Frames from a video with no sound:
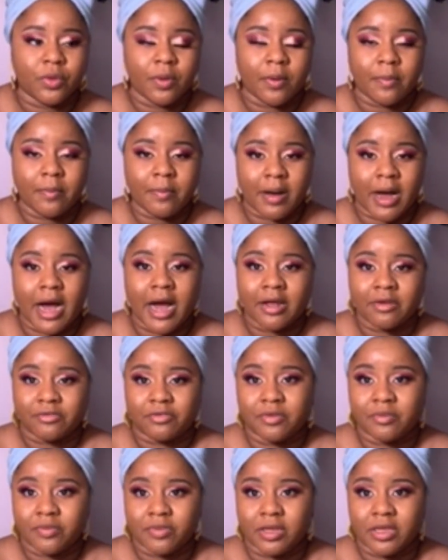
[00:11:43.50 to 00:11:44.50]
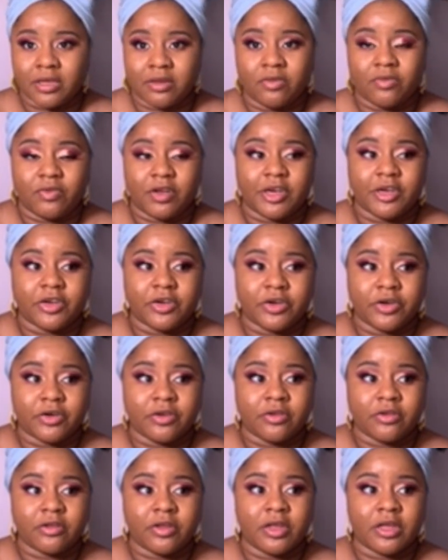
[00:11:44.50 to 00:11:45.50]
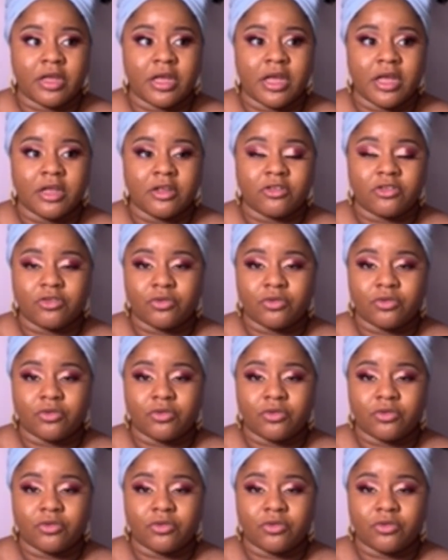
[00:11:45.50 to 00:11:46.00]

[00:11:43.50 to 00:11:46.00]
buy from these vendors, as